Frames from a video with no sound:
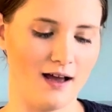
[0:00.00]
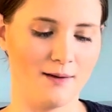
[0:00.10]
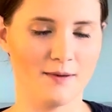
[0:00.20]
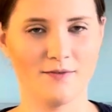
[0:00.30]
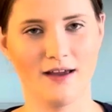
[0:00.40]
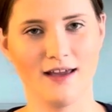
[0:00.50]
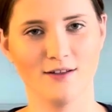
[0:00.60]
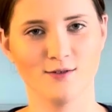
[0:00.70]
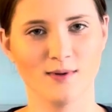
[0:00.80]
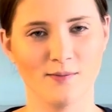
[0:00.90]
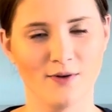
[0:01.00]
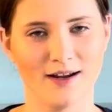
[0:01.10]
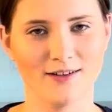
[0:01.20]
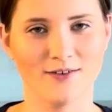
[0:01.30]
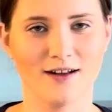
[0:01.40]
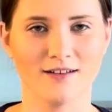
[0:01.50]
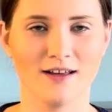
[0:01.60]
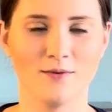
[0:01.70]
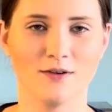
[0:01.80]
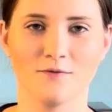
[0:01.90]
If I had used my brain correctly, I
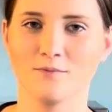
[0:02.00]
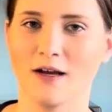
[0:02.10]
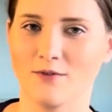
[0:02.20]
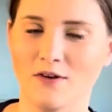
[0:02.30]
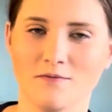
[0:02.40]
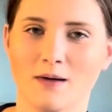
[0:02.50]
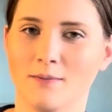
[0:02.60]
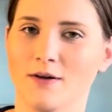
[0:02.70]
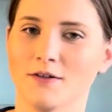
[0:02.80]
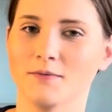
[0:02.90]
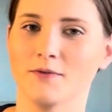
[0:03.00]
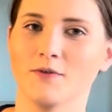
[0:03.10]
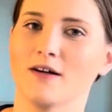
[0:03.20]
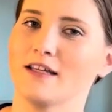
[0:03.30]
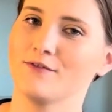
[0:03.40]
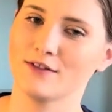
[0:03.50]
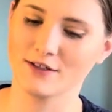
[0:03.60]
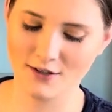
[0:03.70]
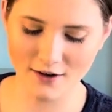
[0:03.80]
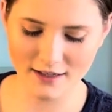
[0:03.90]
would have microwaved my butter before I even
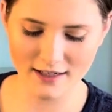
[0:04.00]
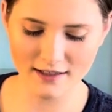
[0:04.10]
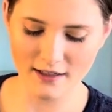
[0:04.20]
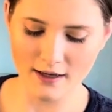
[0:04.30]
started.